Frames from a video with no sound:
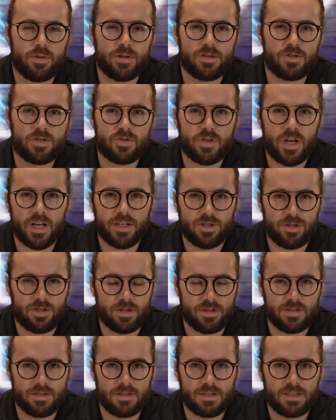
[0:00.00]
with a
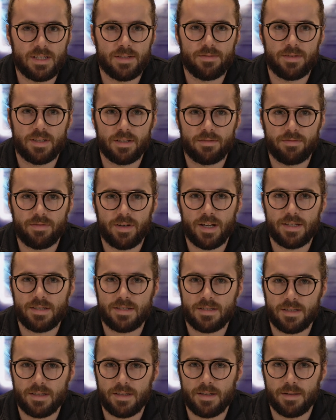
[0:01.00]
strategist giving
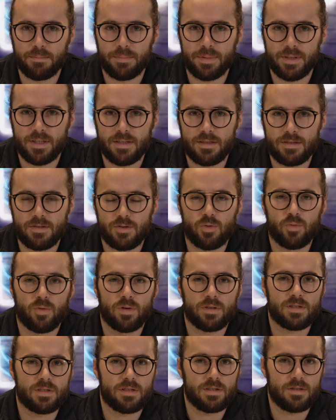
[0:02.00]
advice to companies who
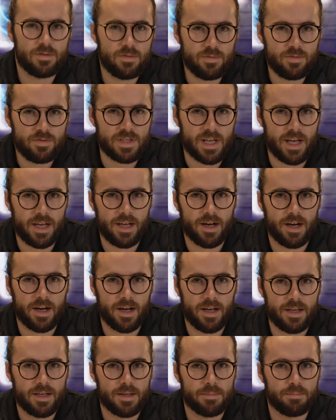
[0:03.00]
want to use
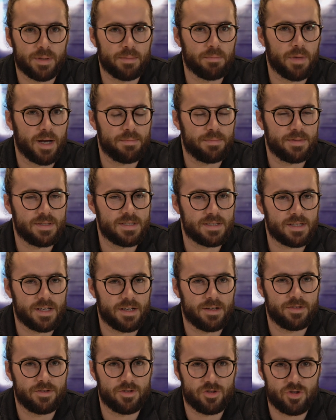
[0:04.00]
AI but might be
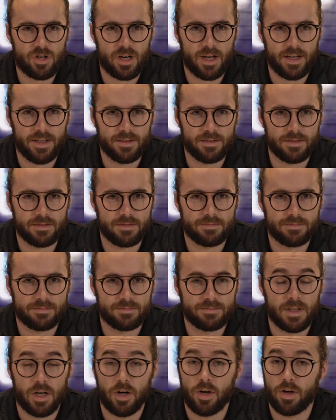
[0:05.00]
scared to try it.
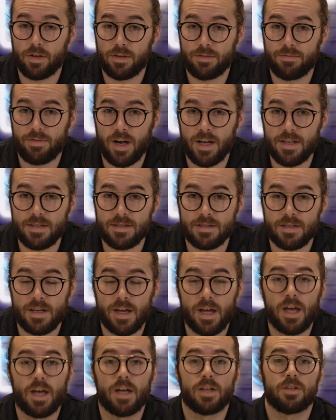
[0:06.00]
Her advice?
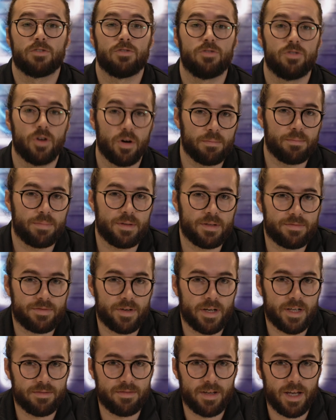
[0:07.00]
Don't be
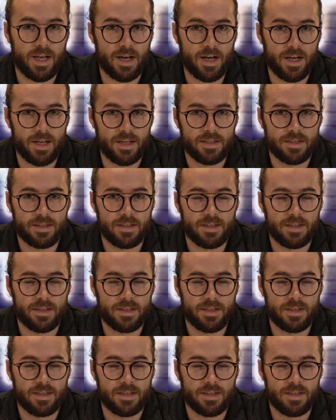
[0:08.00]
afraid of AI.